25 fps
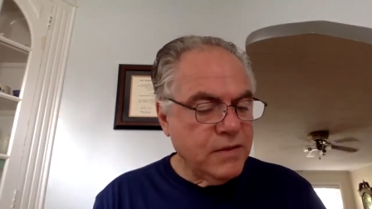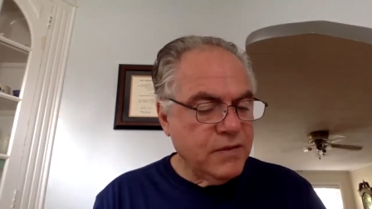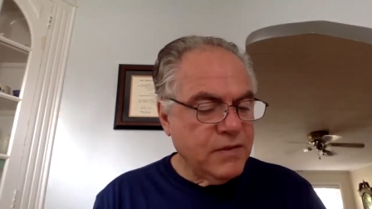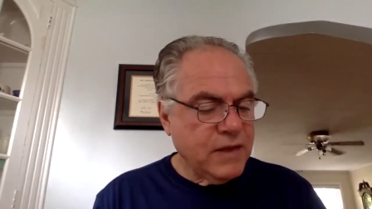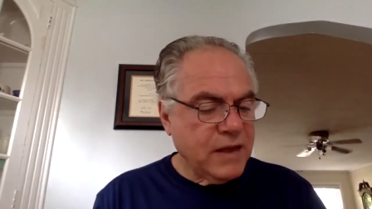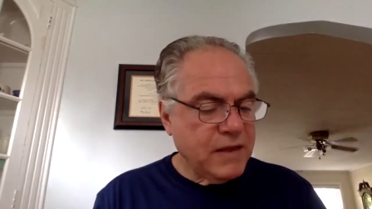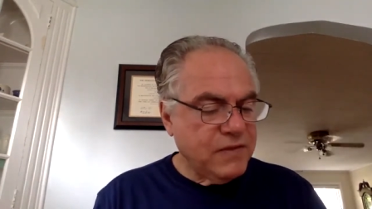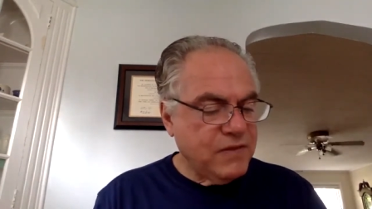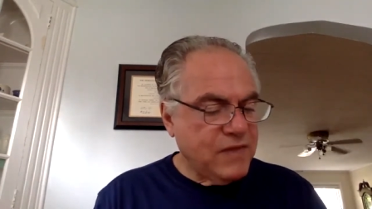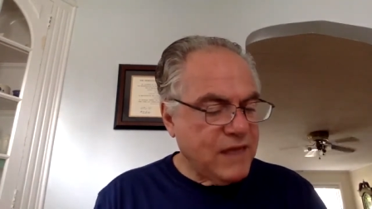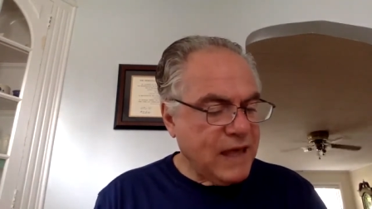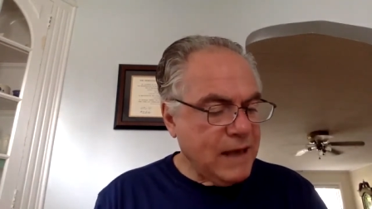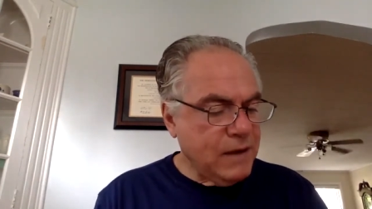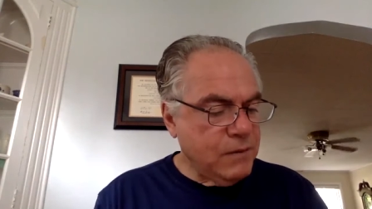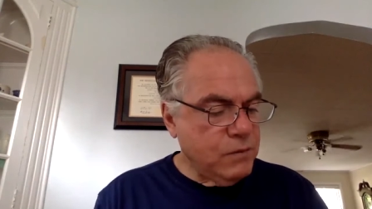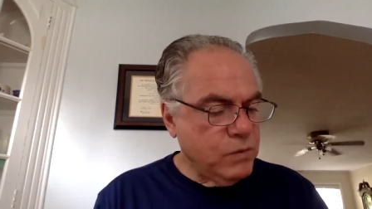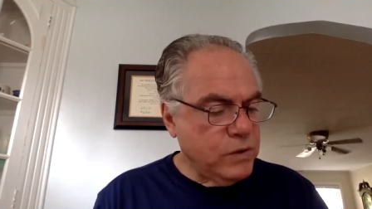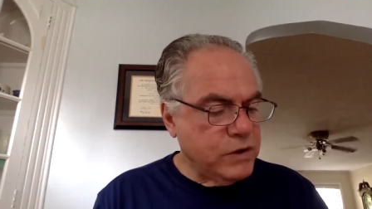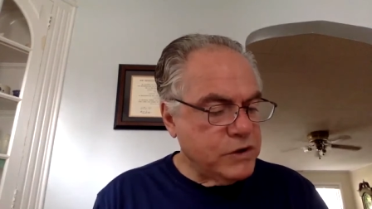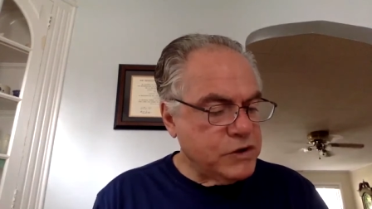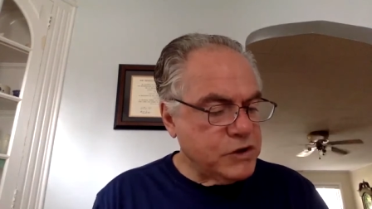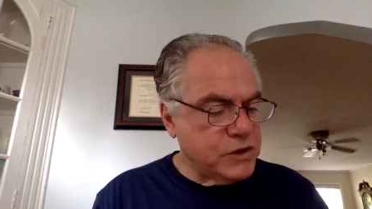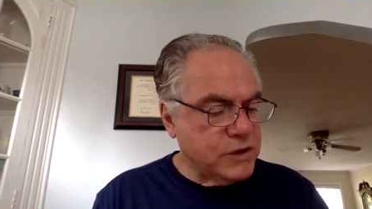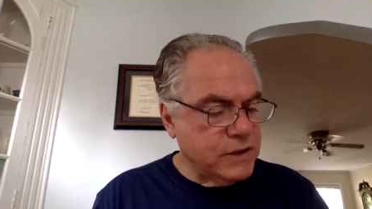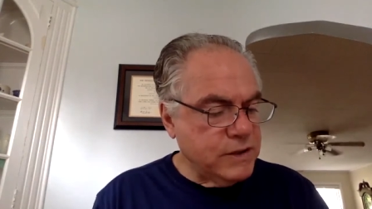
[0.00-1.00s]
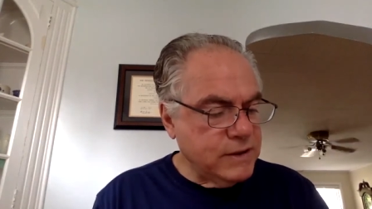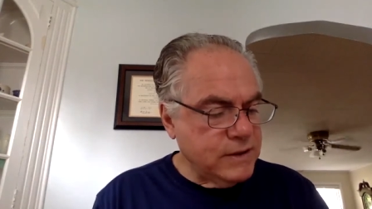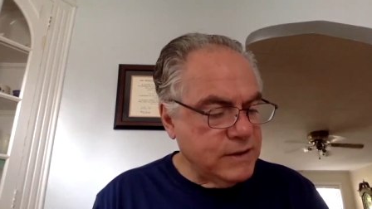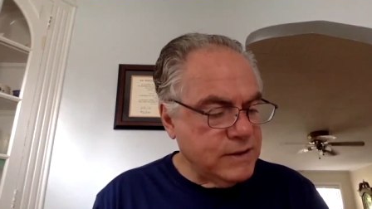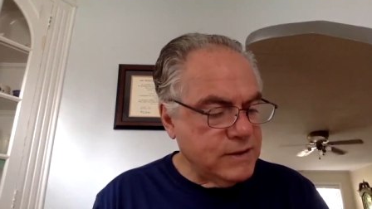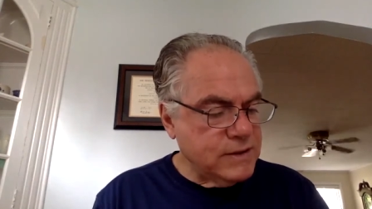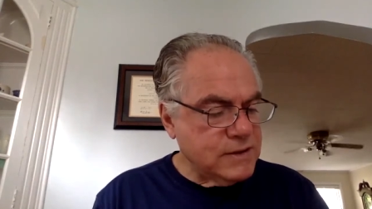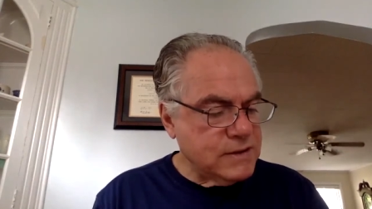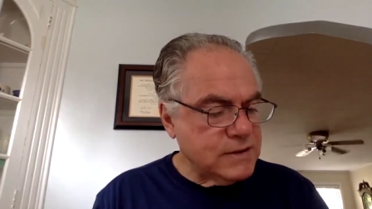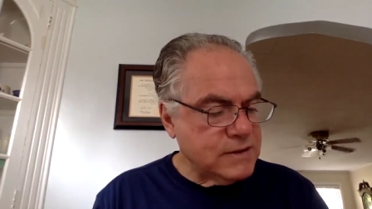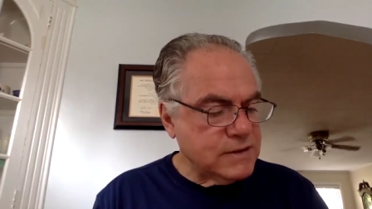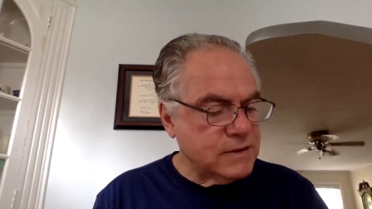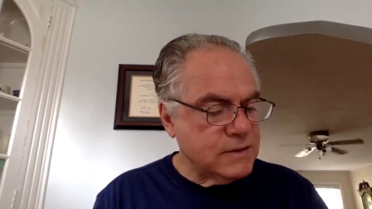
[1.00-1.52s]
That that which
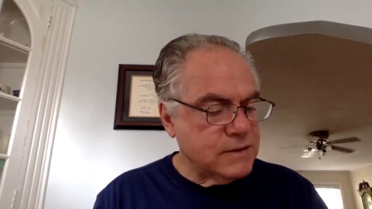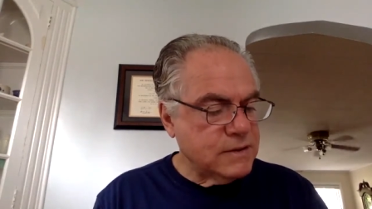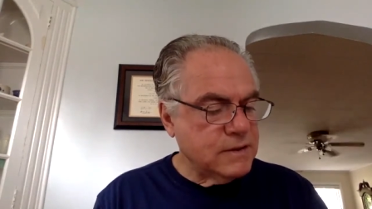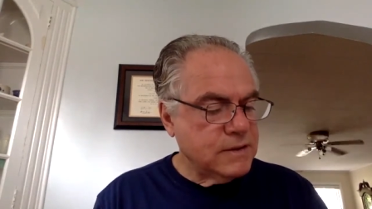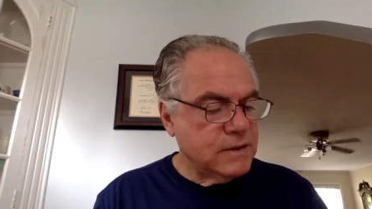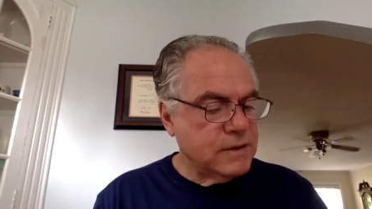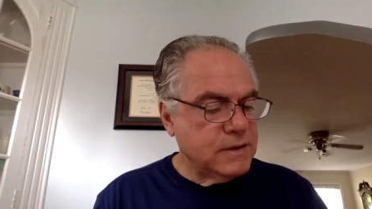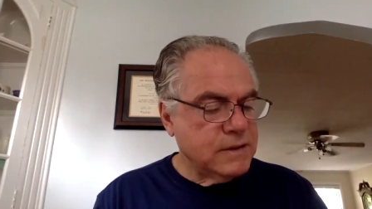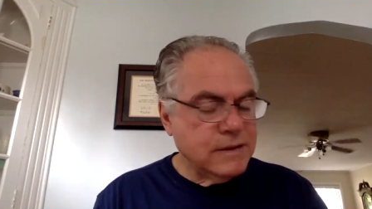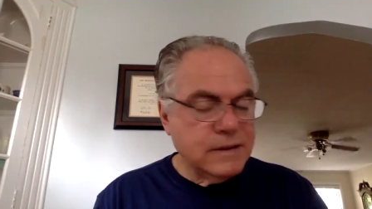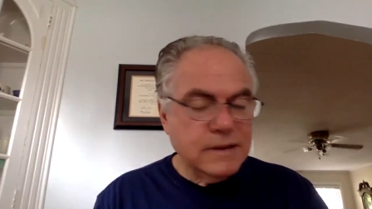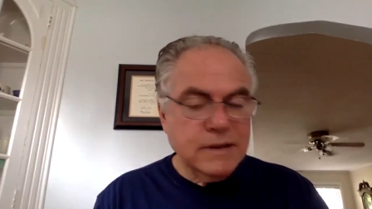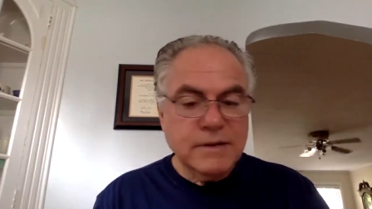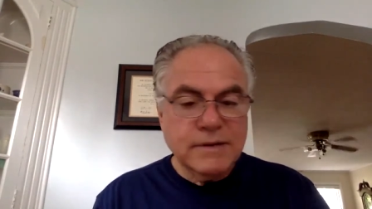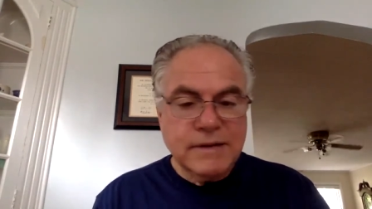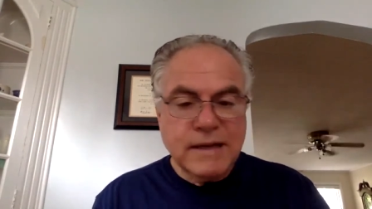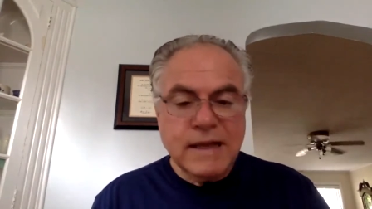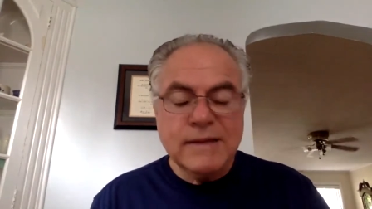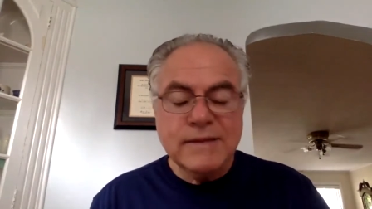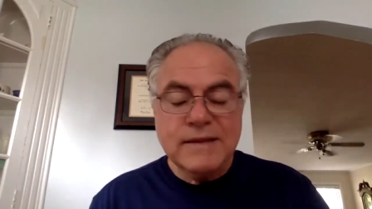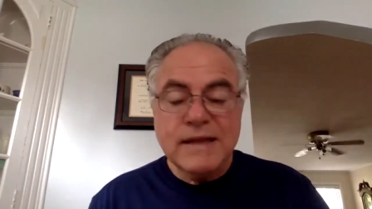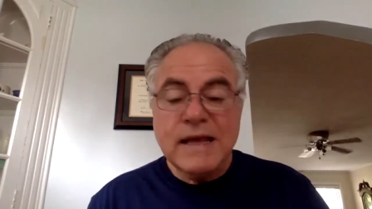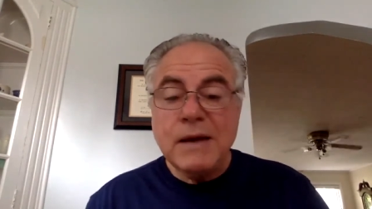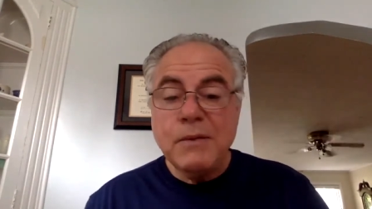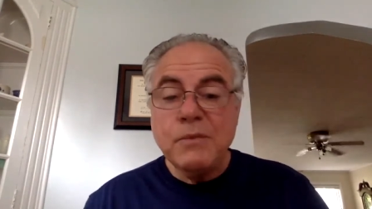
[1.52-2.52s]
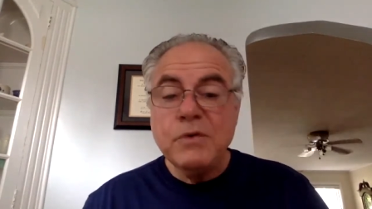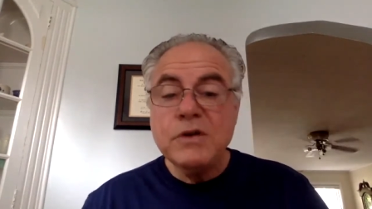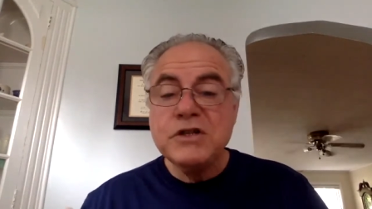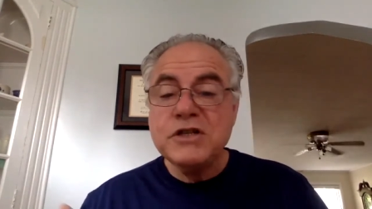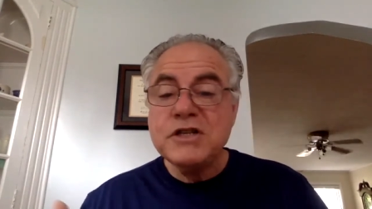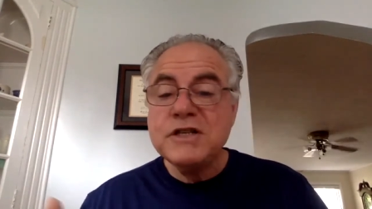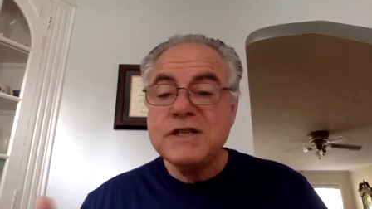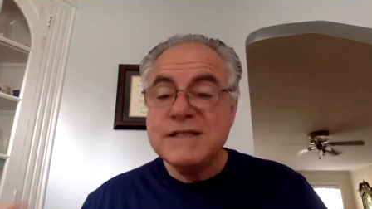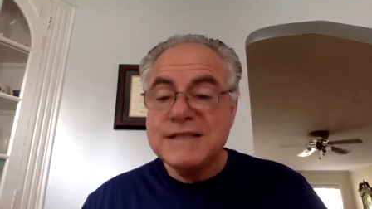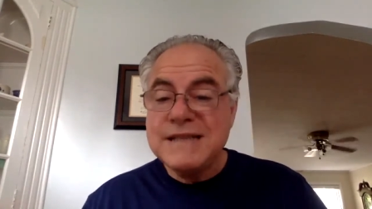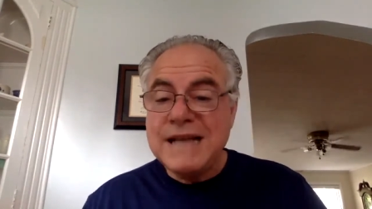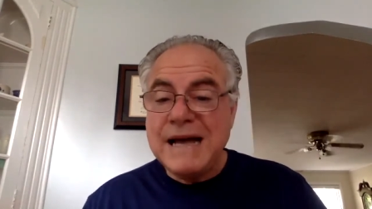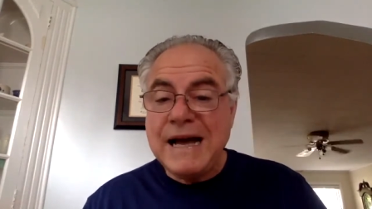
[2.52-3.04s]
is, that that which
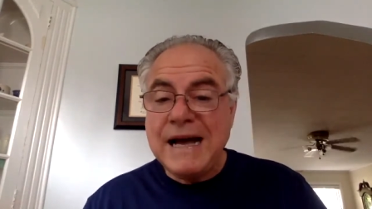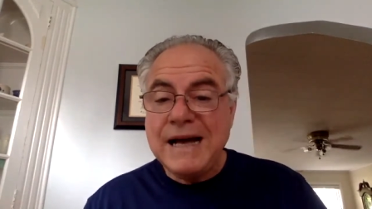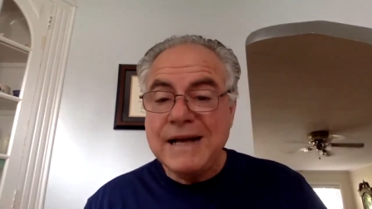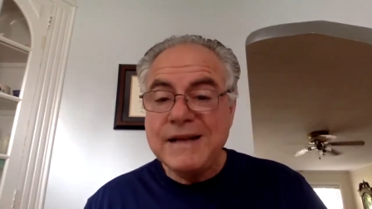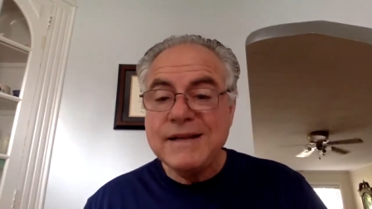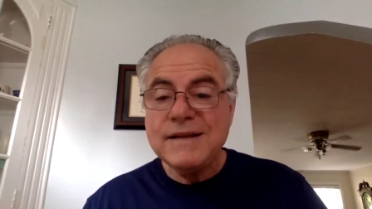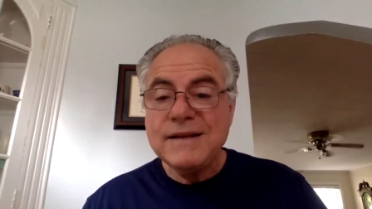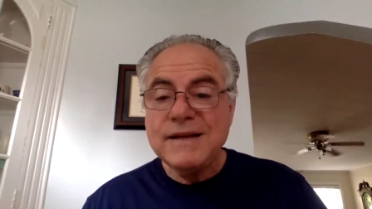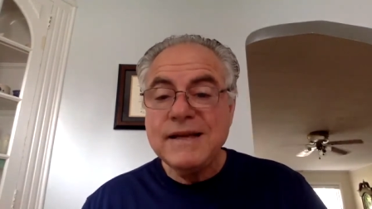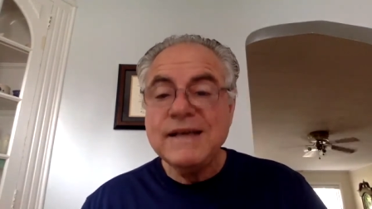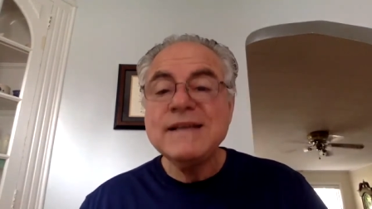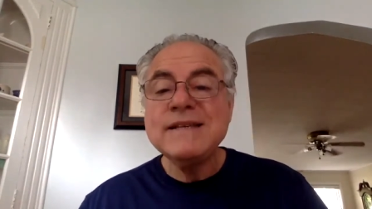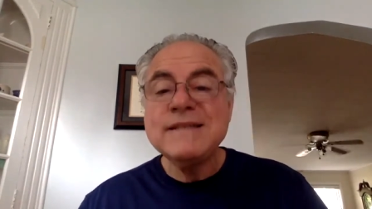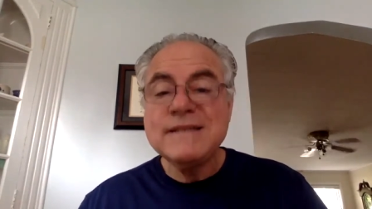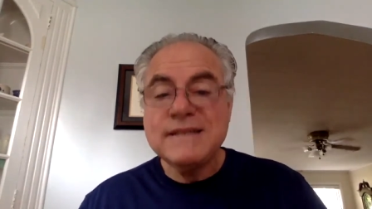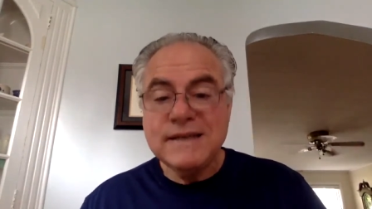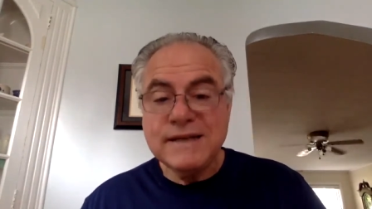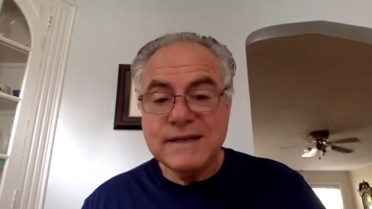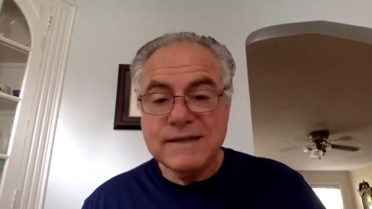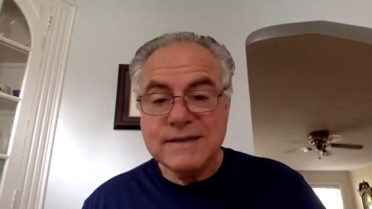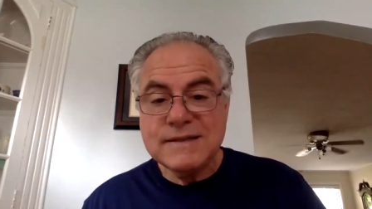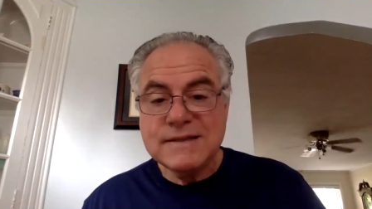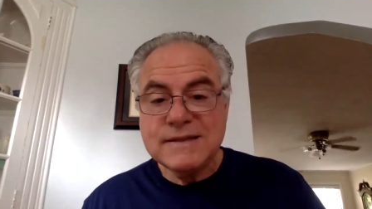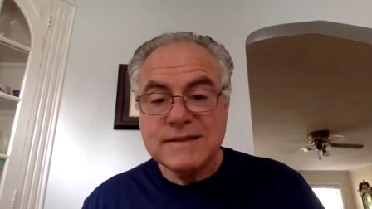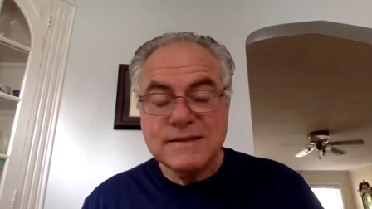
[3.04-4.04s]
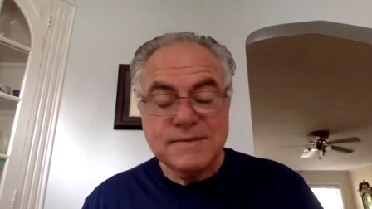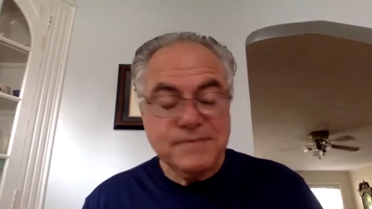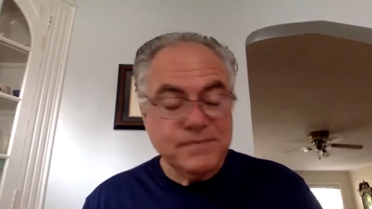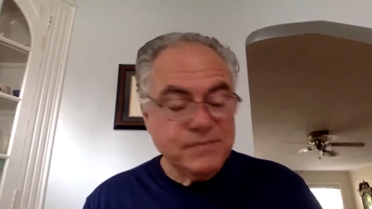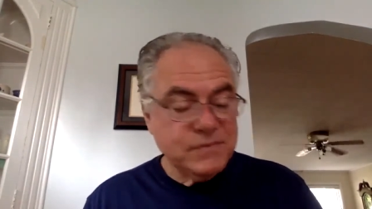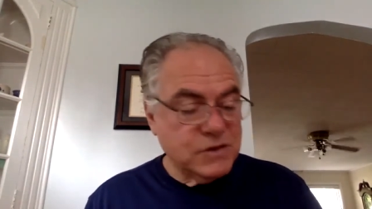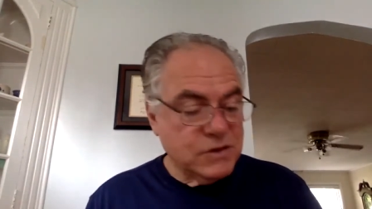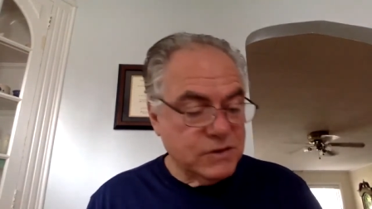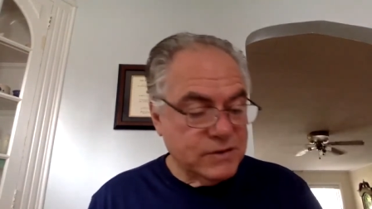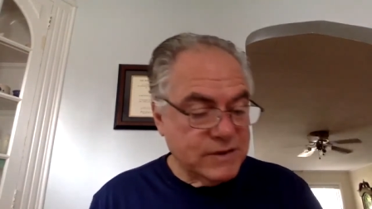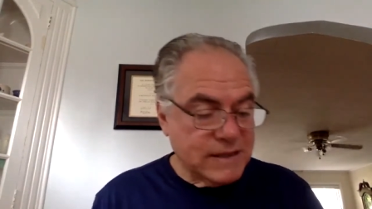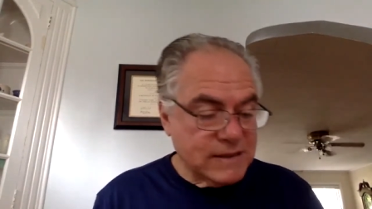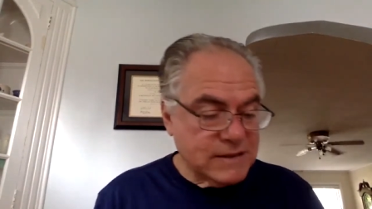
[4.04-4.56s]
is not exists.
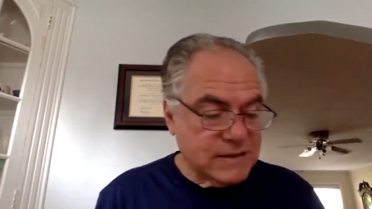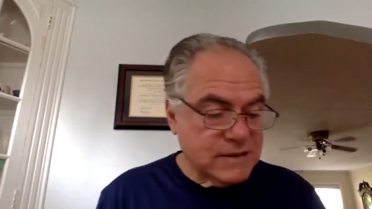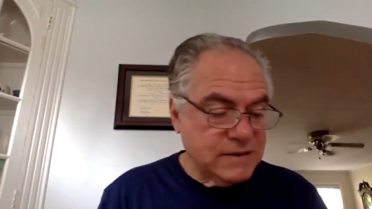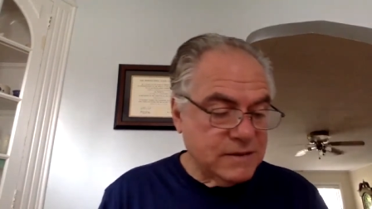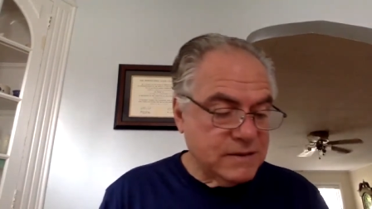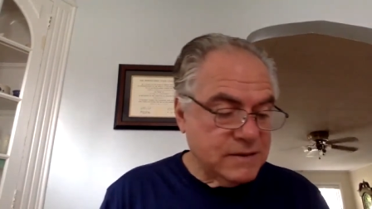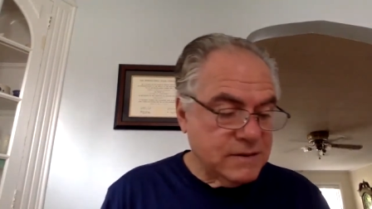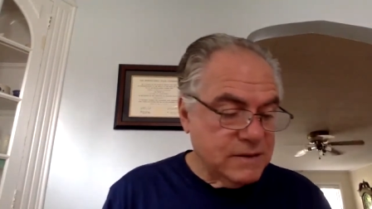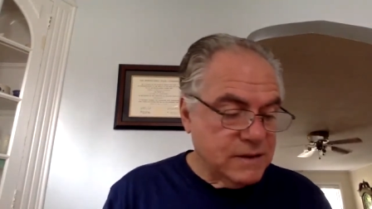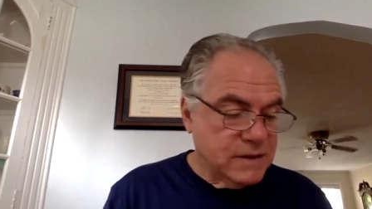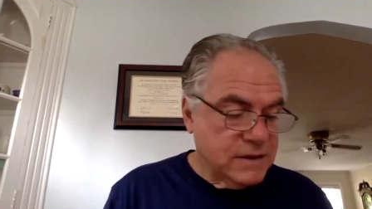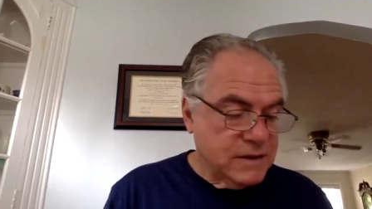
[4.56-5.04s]
So that's a,